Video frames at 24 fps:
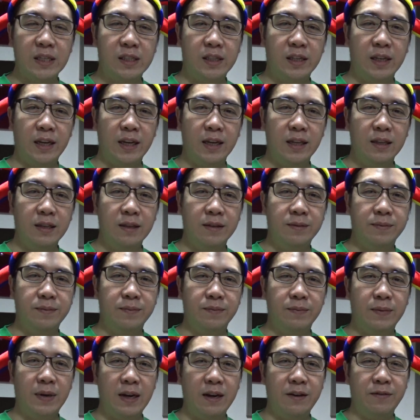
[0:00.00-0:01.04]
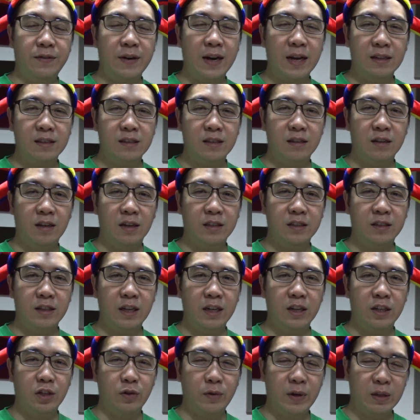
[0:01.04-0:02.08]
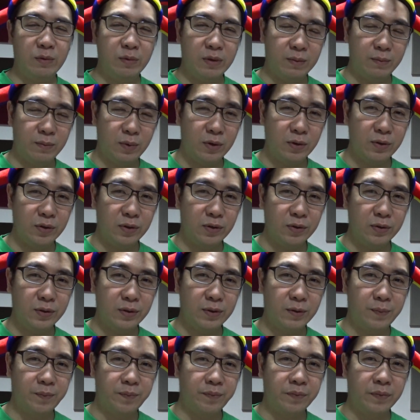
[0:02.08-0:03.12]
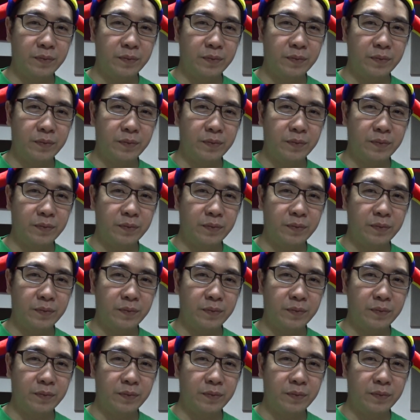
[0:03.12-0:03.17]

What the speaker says: My Skin by Frank Sinatra in a duet with Bono,